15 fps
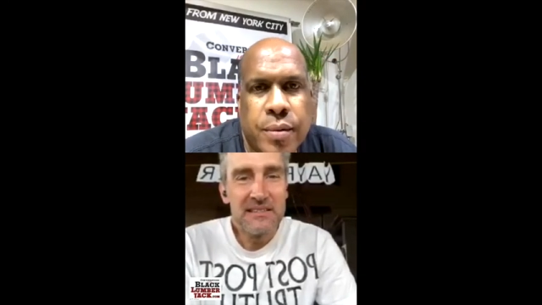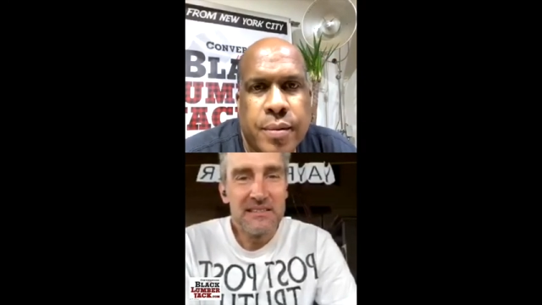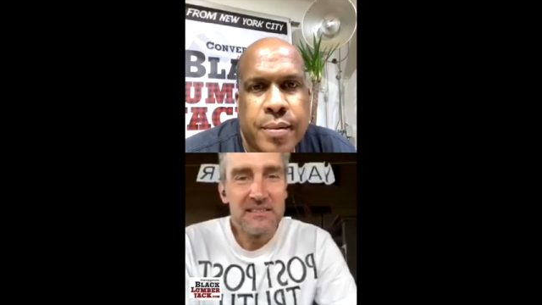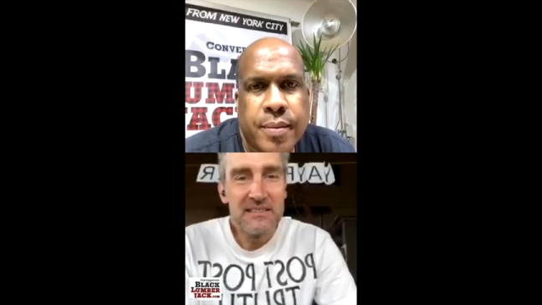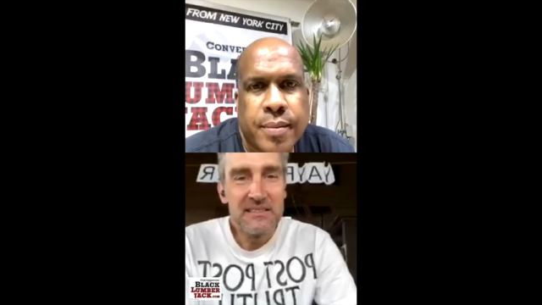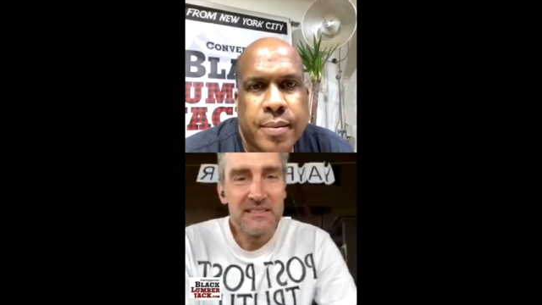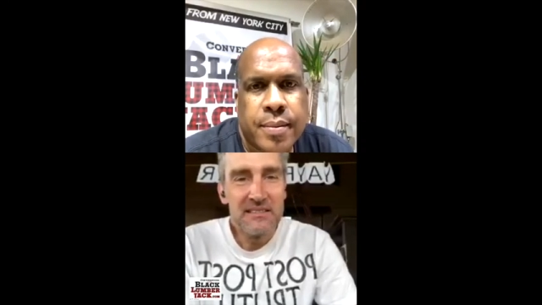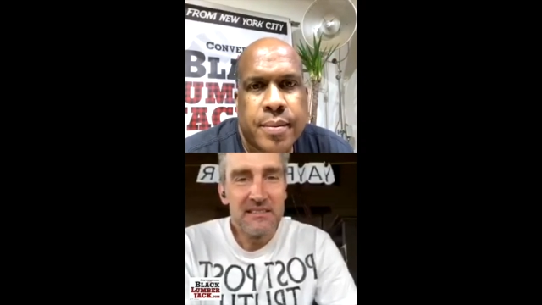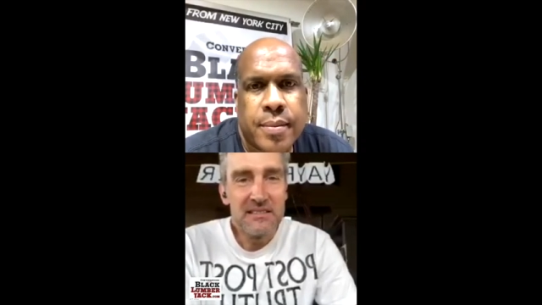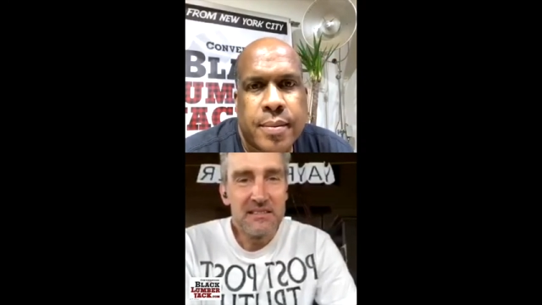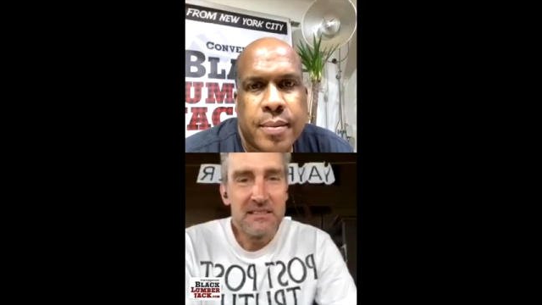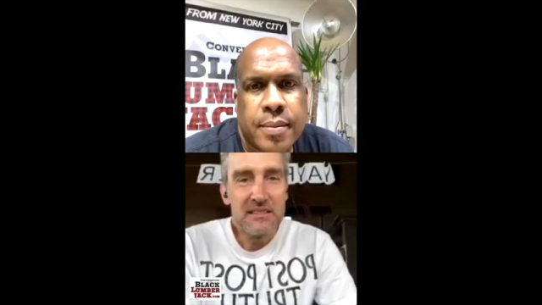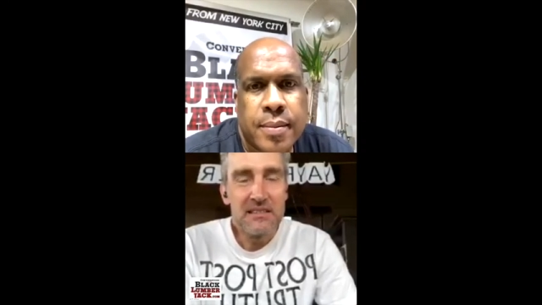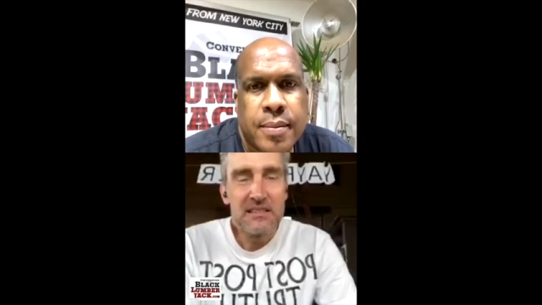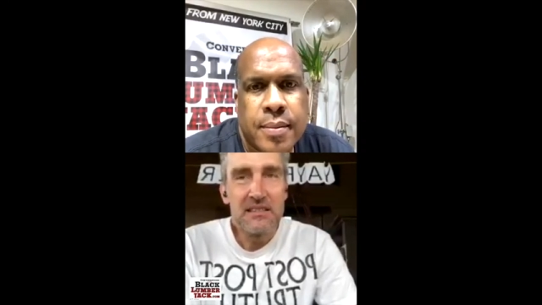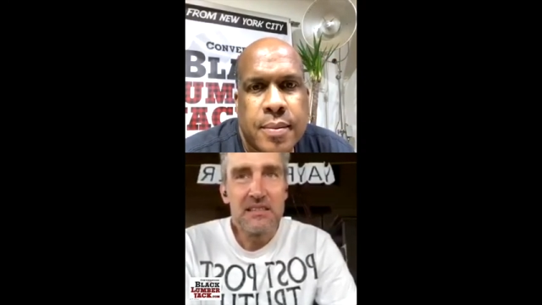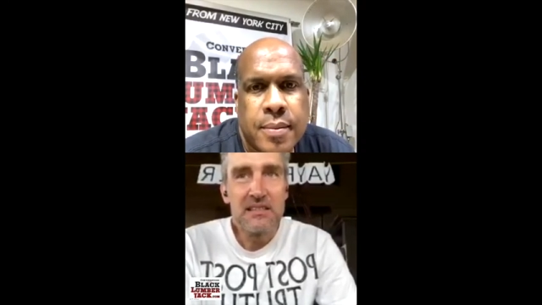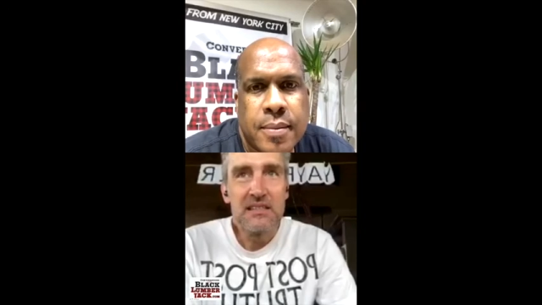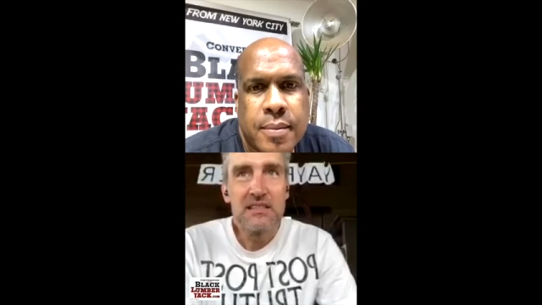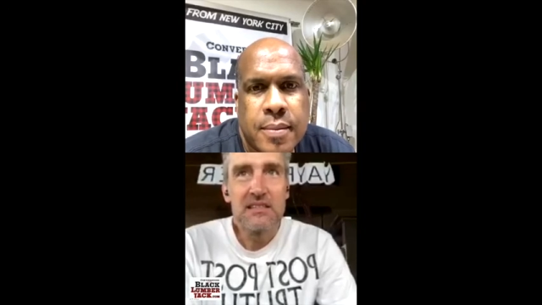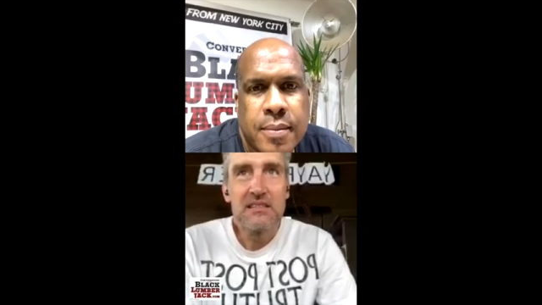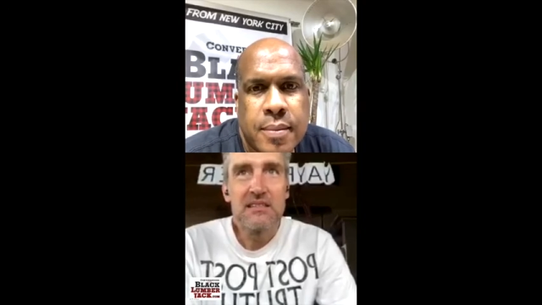
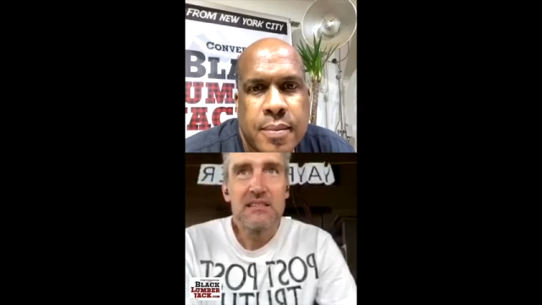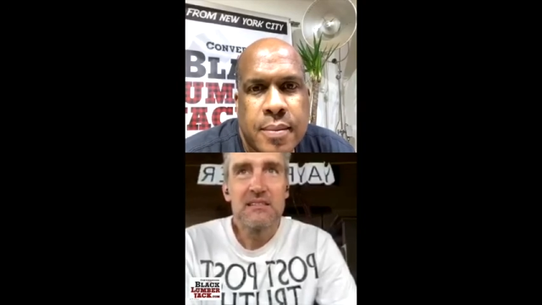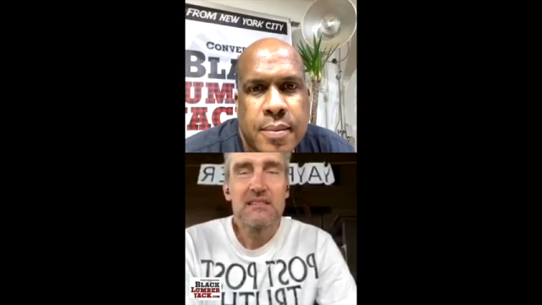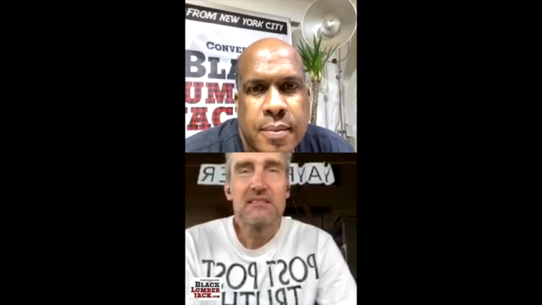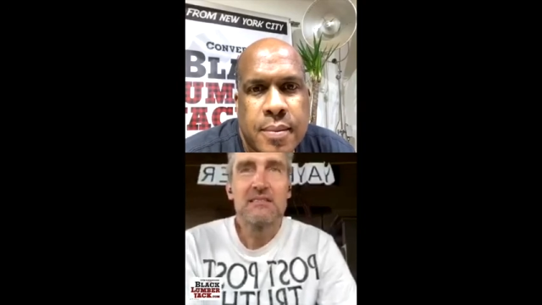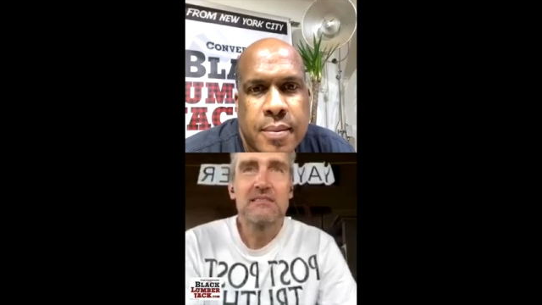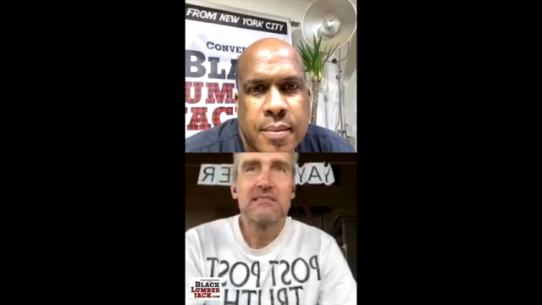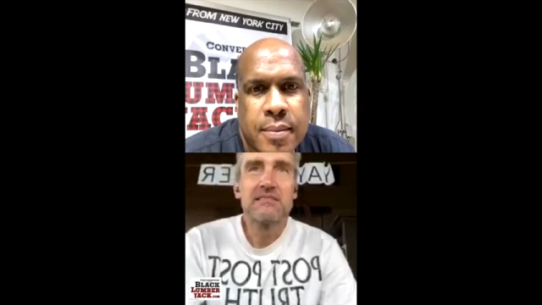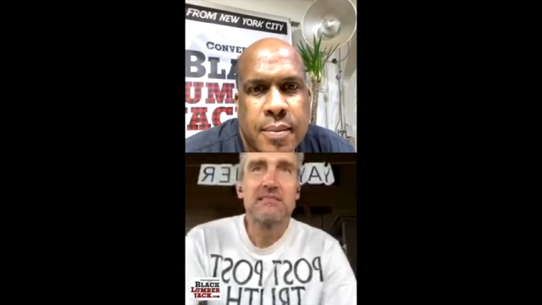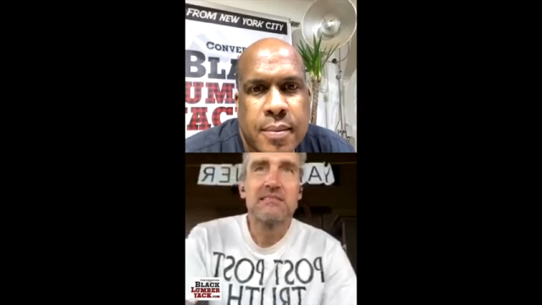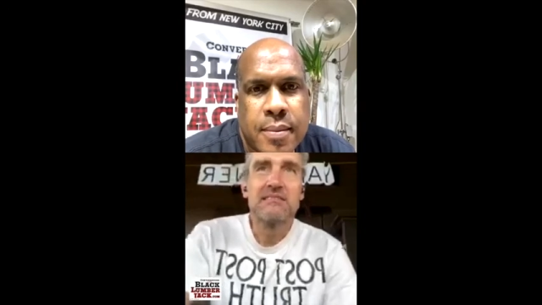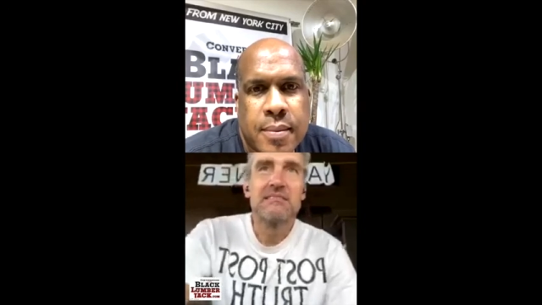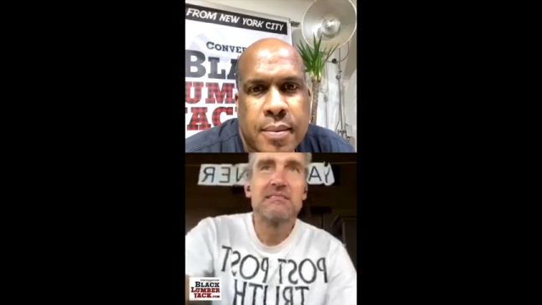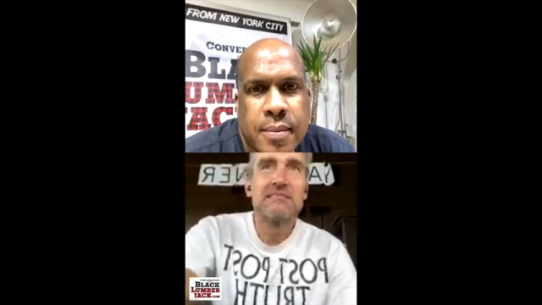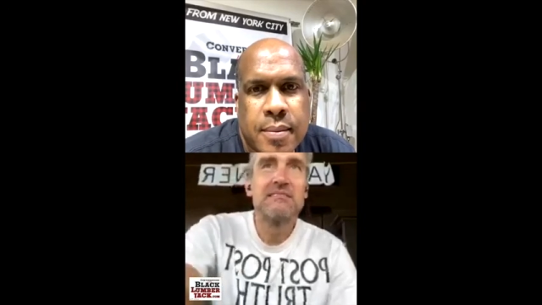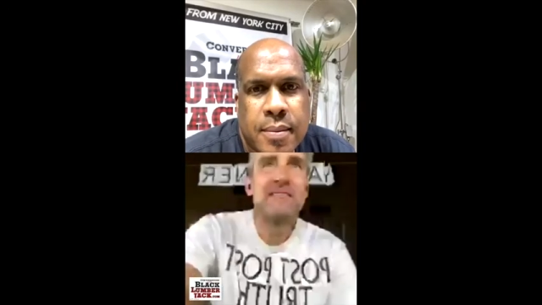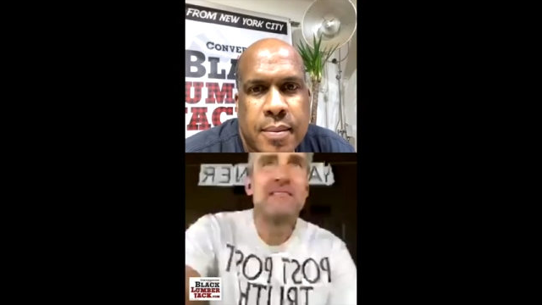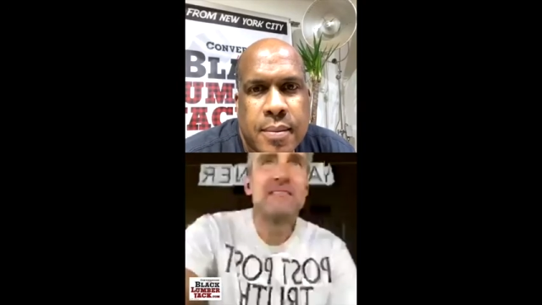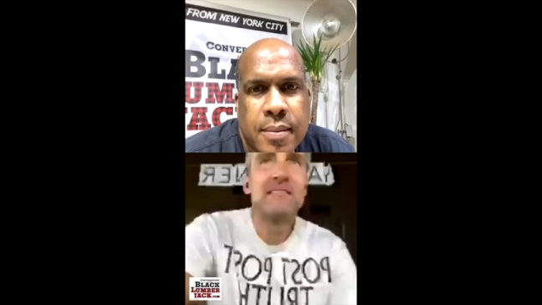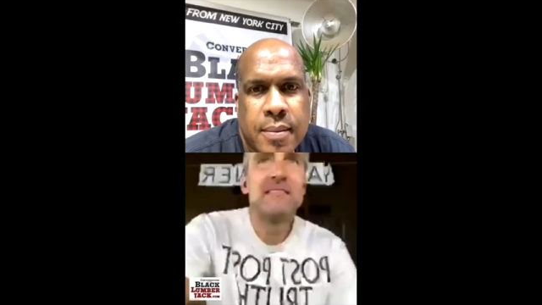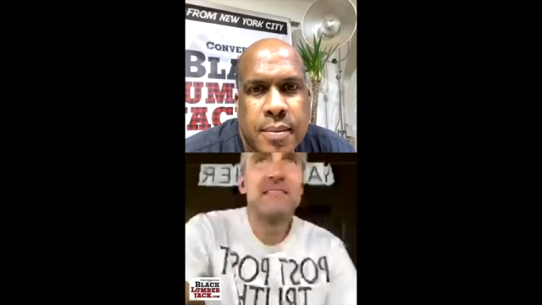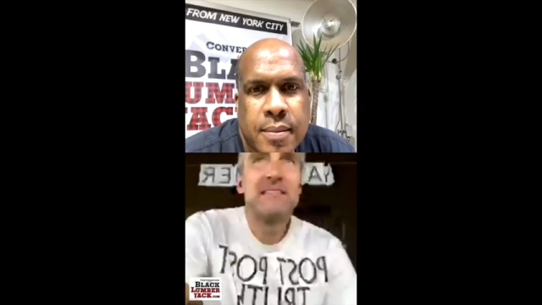
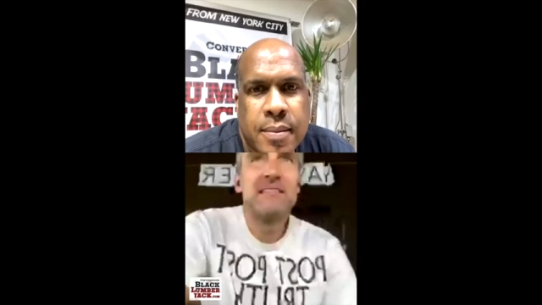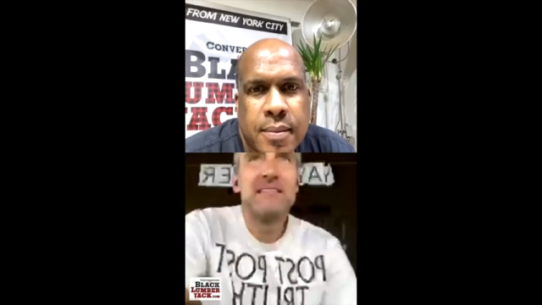(silence)